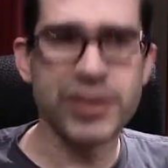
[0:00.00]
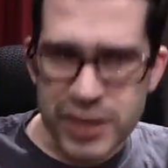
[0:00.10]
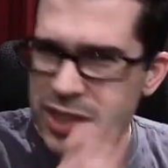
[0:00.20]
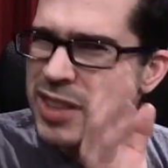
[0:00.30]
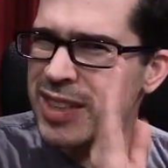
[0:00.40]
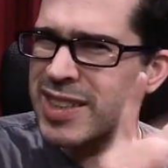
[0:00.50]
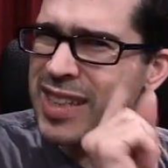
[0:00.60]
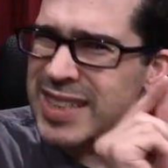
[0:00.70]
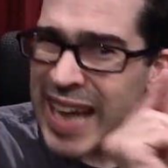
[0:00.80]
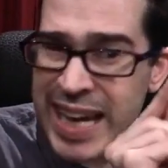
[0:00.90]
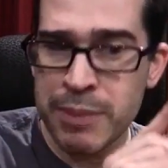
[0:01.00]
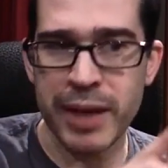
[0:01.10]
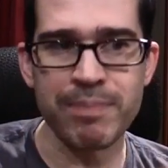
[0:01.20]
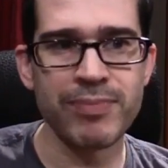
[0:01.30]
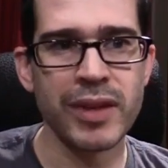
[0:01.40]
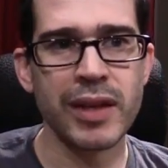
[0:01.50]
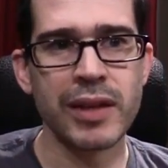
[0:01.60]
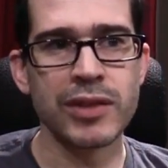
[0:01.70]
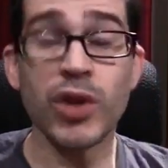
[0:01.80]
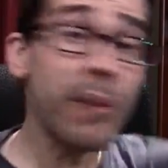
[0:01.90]
just just just a tiny bit.
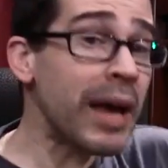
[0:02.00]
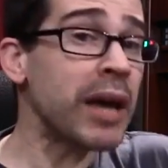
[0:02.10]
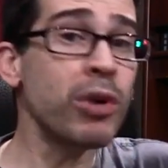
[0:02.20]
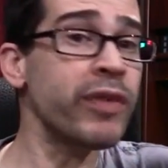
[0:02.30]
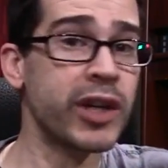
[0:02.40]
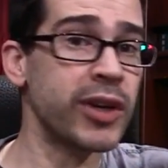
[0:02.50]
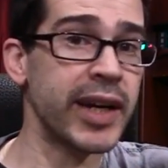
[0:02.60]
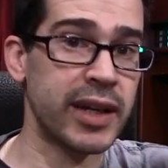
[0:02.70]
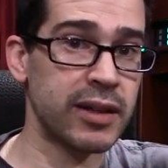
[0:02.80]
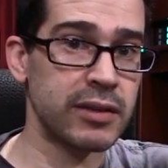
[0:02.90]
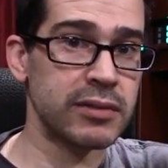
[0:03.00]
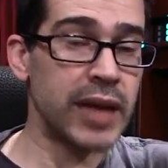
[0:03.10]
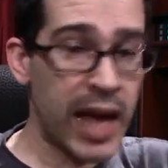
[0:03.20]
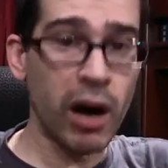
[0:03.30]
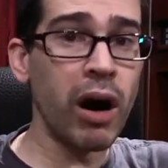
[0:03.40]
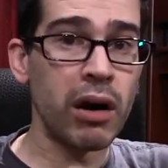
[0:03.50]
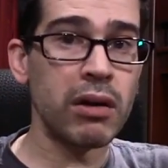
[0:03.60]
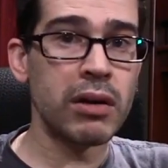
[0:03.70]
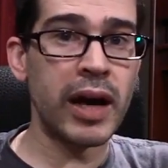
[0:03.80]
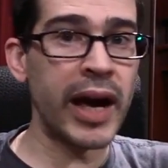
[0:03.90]
So I'm not a movie critic at
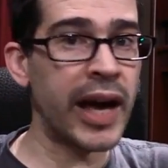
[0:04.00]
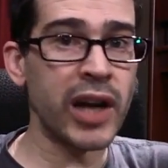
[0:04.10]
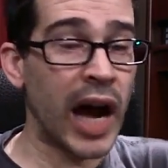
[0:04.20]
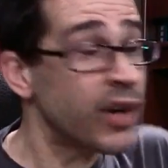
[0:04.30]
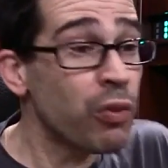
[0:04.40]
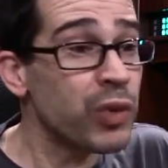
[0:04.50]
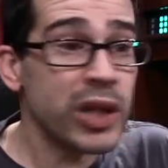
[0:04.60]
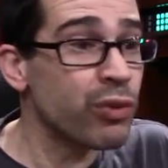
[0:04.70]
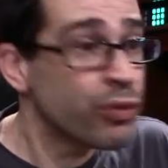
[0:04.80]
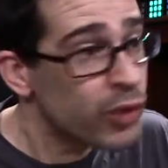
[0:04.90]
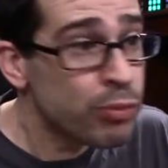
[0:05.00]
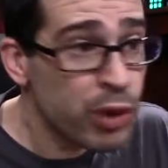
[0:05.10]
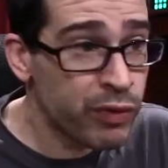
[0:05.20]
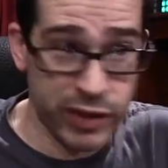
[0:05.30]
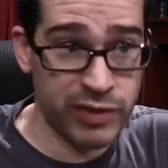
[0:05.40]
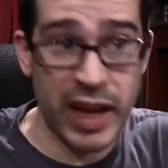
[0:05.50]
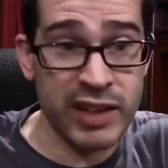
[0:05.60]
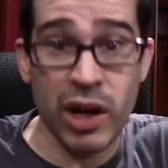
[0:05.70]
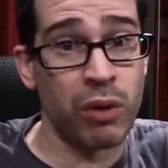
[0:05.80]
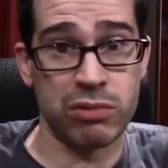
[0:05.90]
all. I, I, I don't really review movies.
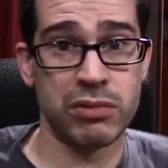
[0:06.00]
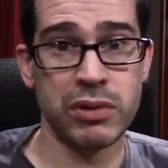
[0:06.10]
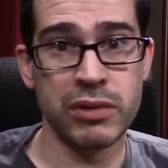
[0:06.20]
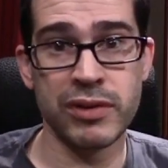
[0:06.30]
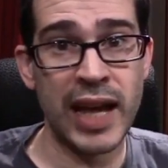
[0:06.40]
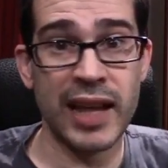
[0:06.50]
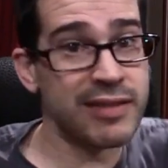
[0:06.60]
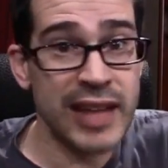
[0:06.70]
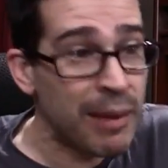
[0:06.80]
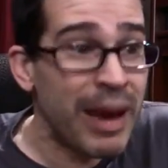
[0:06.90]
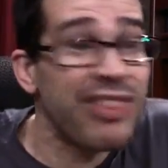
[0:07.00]
I don't. It's not it's not